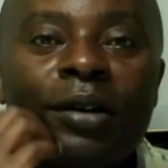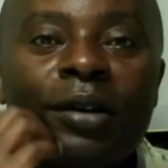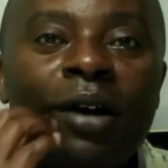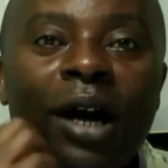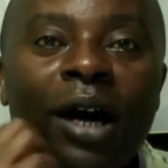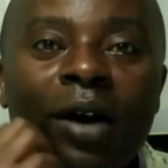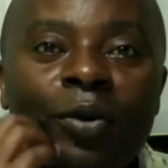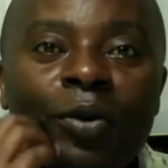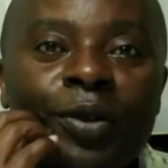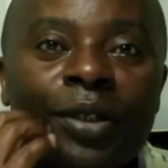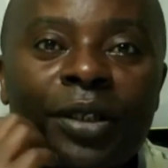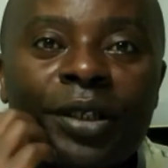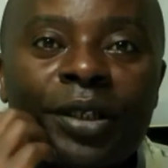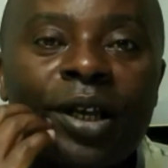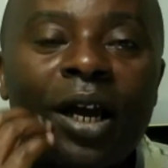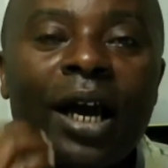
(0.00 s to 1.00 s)

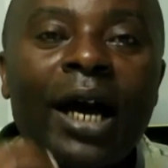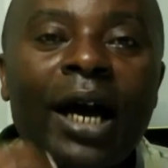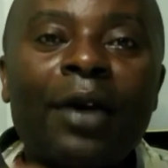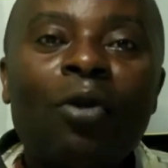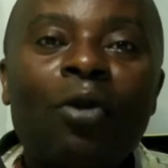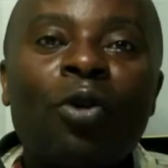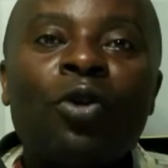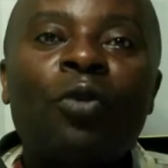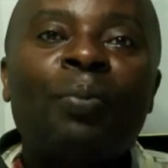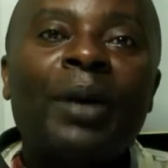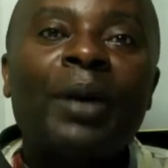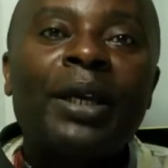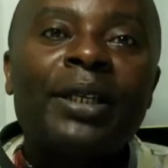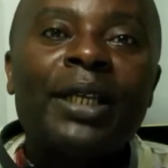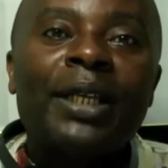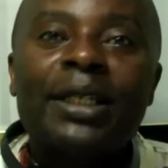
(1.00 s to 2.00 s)
houses are
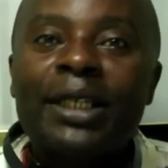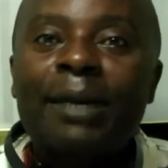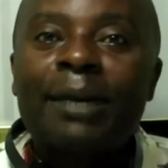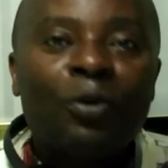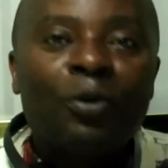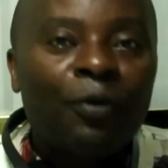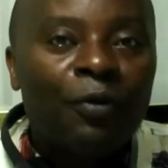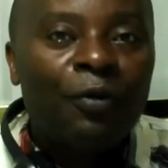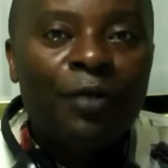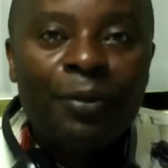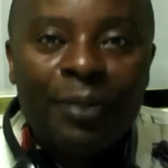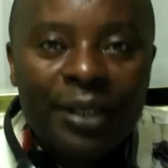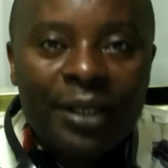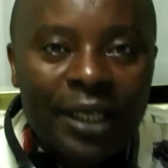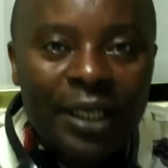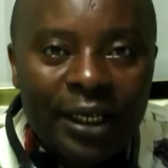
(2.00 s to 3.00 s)
occupied just up to
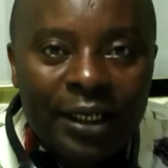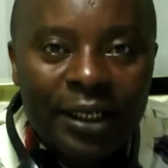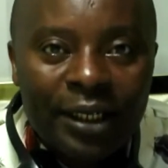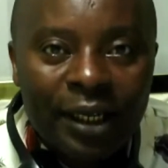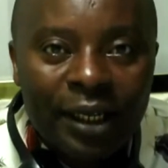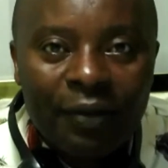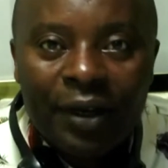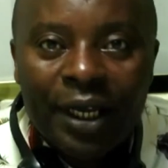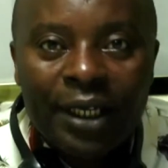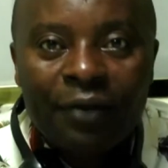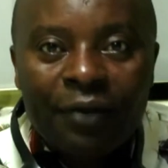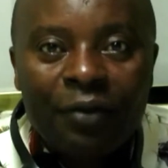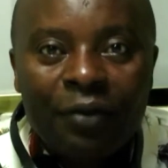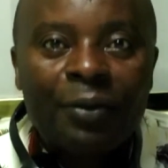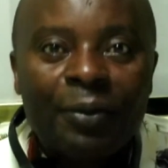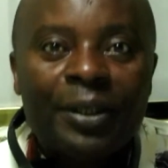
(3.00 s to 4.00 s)
50%, even
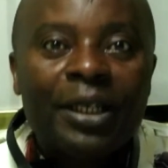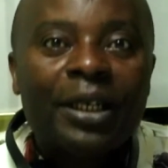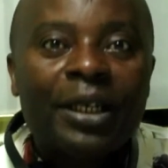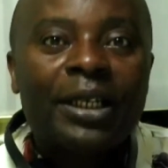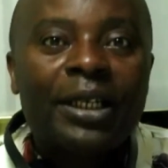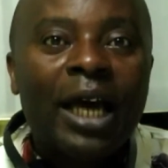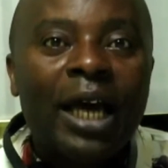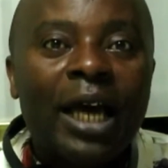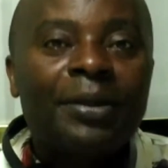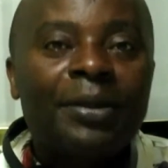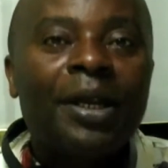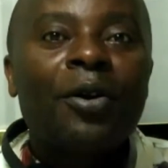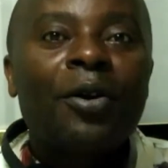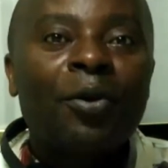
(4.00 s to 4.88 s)
getting 50% at times.